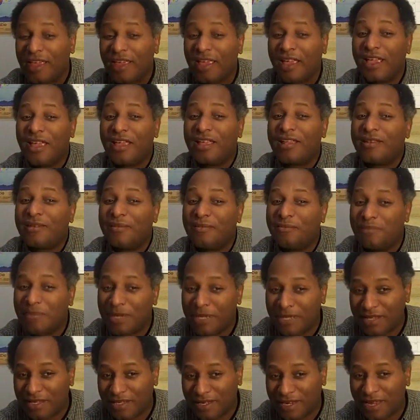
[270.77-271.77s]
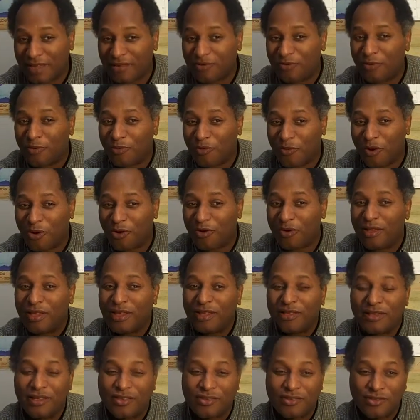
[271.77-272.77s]
And many times we're wrong.
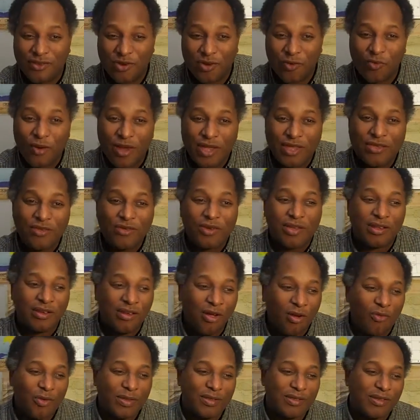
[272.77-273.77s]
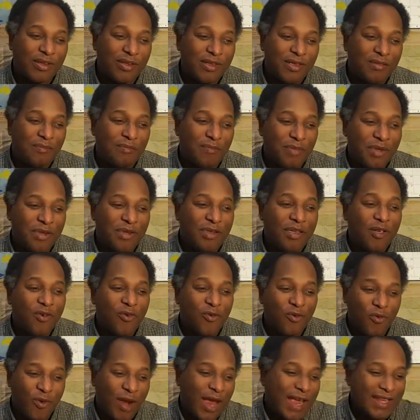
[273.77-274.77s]
There's no way you can always be
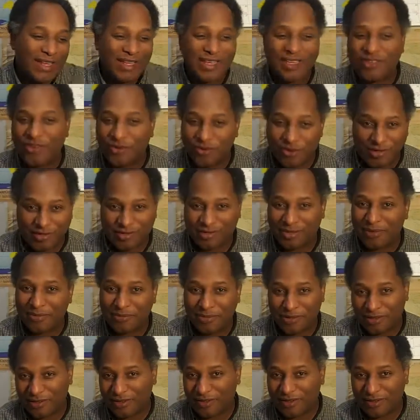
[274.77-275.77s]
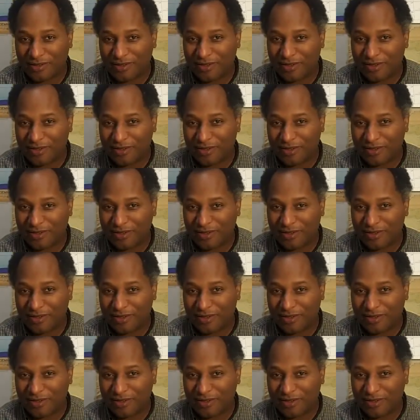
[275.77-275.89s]
right in your assumptions.